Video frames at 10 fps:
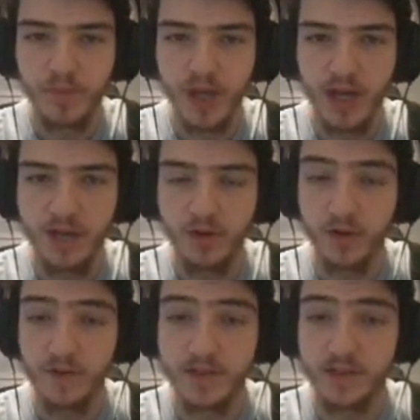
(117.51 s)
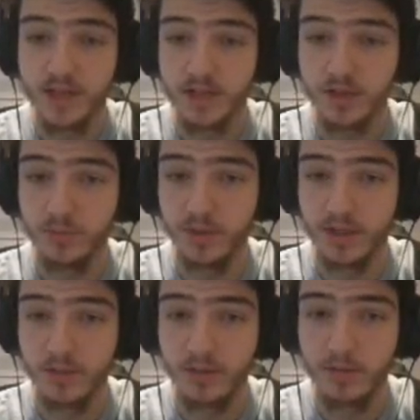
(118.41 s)
And okay, this is a nice little place.
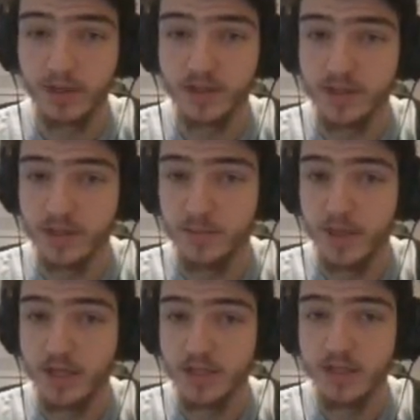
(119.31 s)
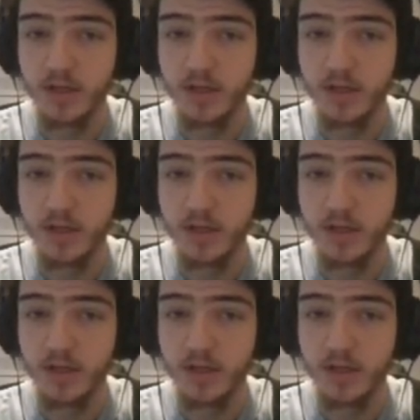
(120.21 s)
I'm gonna make this as a base.